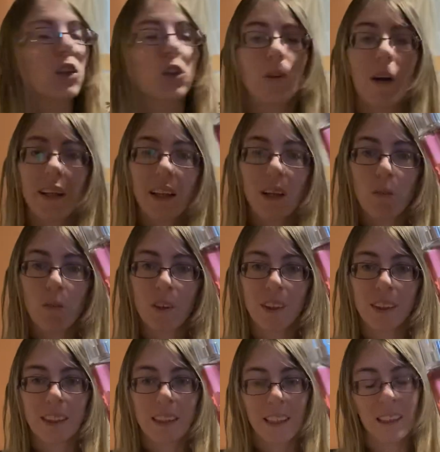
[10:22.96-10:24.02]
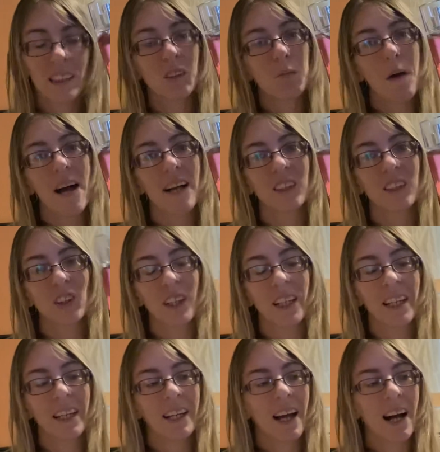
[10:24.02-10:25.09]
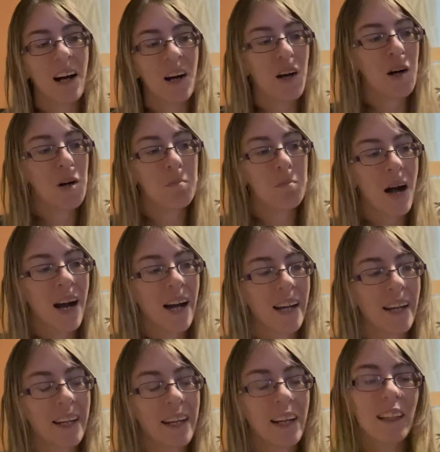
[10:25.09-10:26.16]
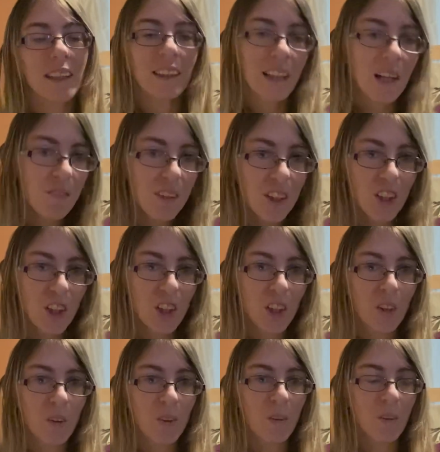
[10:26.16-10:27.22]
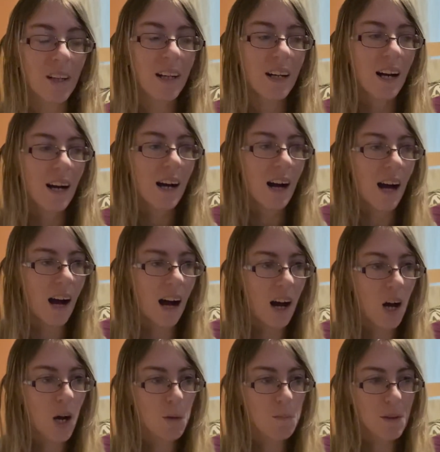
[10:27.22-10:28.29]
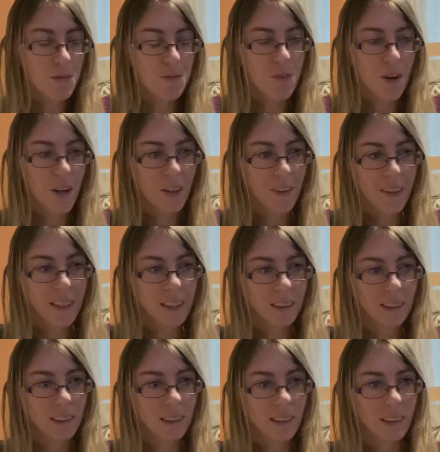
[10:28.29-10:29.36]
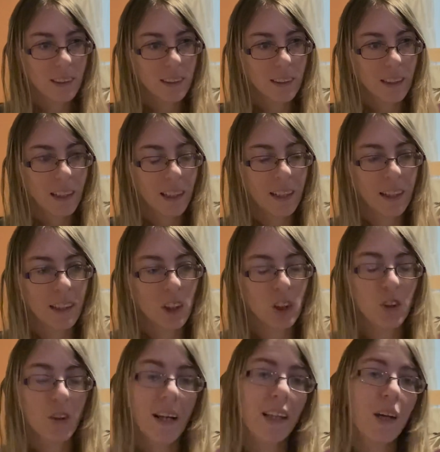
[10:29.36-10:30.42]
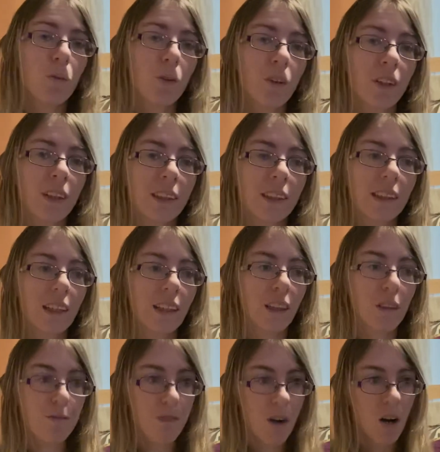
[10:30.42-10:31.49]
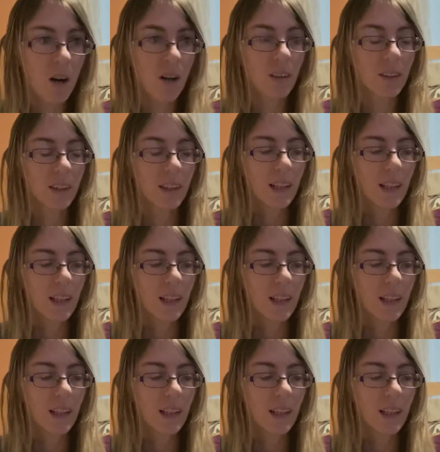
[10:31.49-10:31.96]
Twilight Woods in this packaging. Um, I love the new um, fragrance in the Twilight Woods in the fall